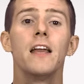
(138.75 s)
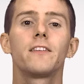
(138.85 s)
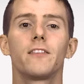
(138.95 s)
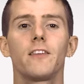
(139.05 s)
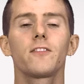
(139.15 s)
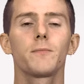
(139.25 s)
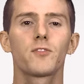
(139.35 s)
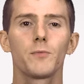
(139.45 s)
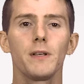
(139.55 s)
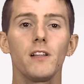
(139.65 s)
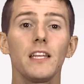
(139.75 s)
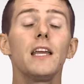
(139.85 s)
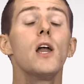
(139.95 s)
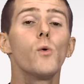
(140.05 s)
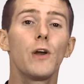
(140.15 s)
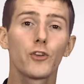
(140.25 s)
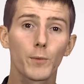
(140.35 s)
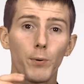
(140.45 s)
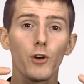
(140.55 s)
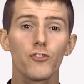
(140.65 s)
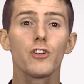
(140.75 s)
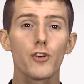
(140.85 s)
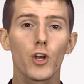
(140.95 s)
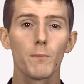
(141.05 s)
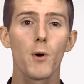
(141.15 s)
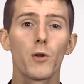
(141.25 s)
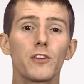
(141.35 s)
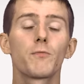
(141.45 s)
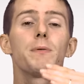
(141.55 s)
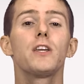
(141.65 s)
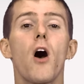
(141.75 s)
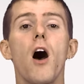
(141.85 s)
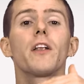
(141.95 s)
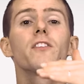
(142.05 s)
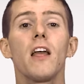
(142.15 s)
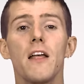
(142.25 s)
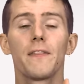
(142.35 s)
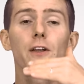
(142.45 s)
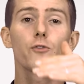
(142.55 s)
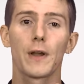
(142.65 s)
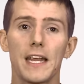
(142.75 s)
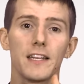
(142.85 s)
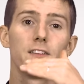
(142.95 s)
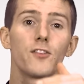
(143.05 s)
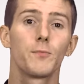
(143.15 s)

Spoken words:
to system stability when you're pushing your components beyond their rated